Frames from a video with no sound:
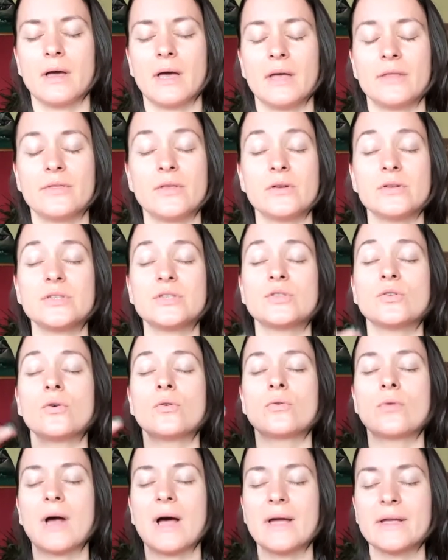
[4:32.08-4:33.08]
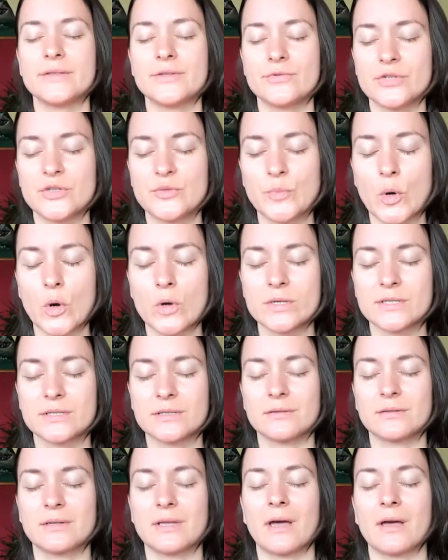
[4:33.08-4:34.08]
And there is no right
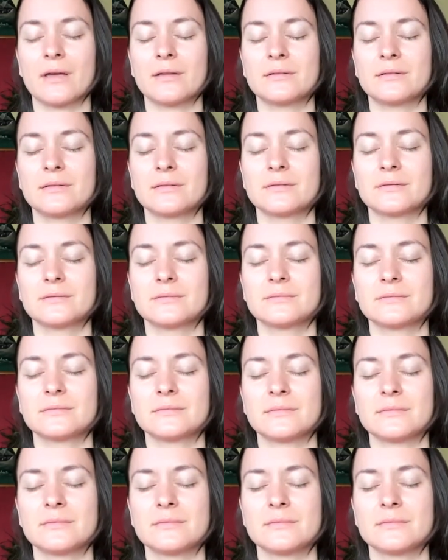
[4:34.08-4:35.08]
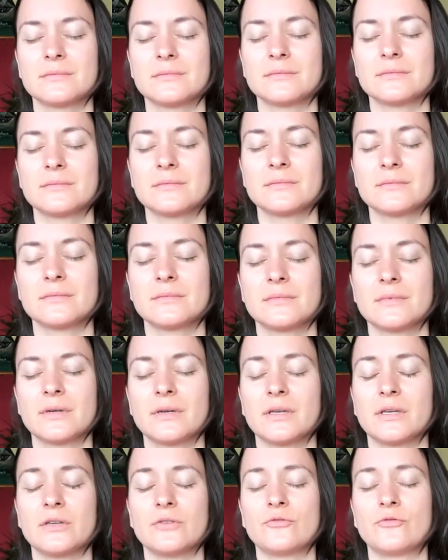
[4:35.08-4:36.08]
response to that.
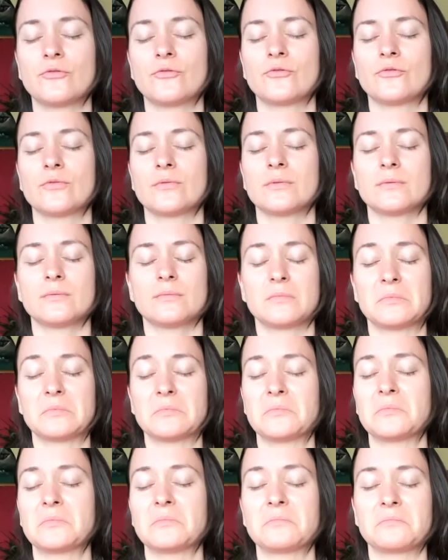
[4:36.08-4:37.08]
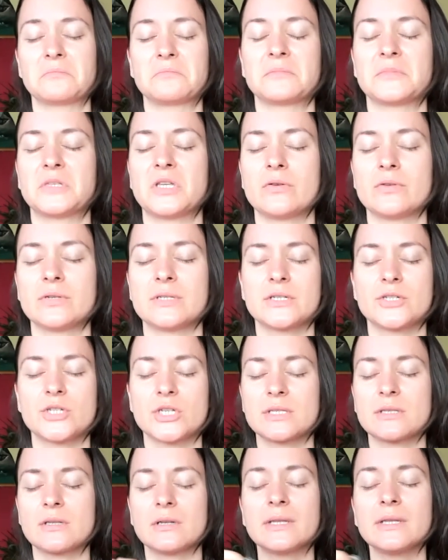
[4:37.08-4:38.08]
If there is
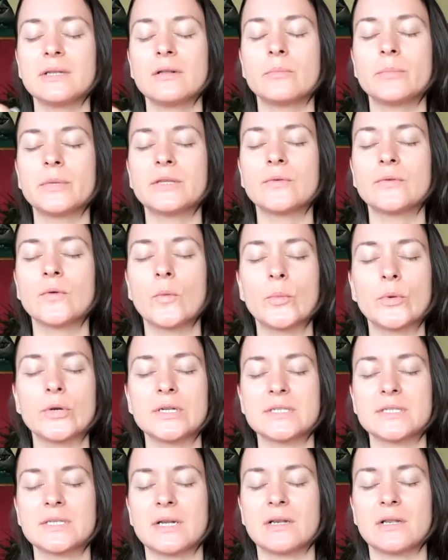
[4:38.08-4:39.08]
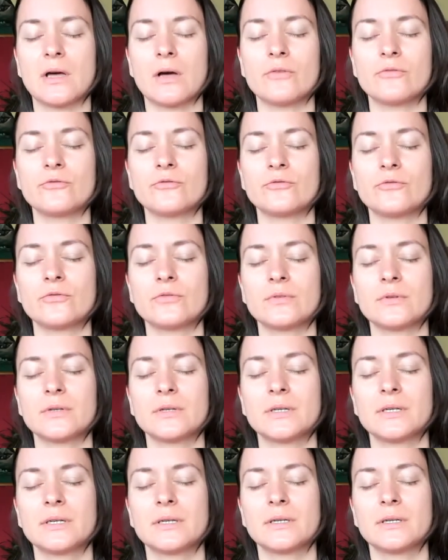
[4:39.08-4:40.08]
just a little bit openness and love,
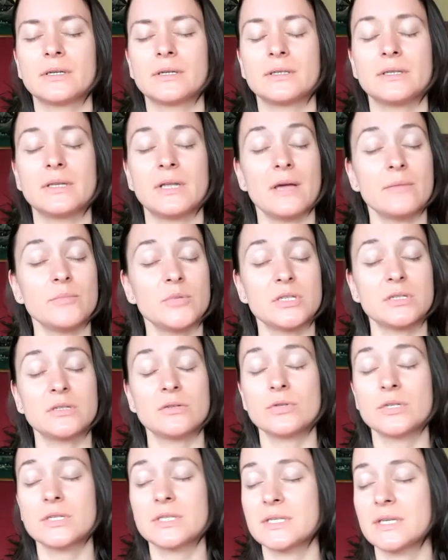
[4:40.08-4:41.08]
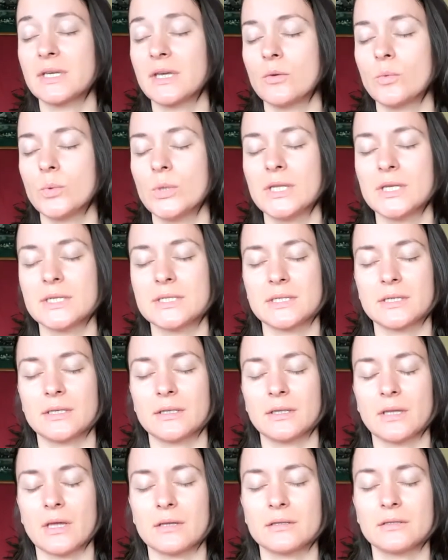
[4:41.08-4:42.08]
then I'm just noticing and
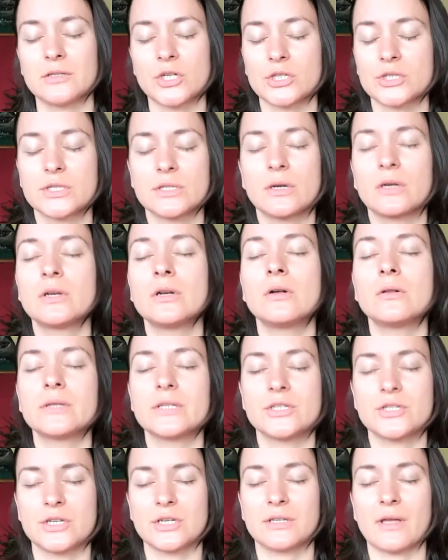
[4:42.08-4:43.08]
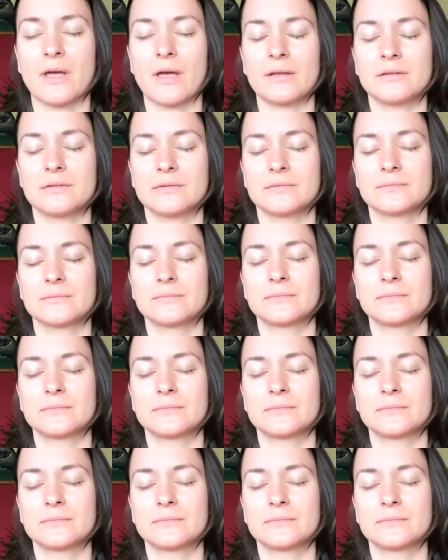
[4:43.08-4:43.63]
witnessing that, just acknowledging that.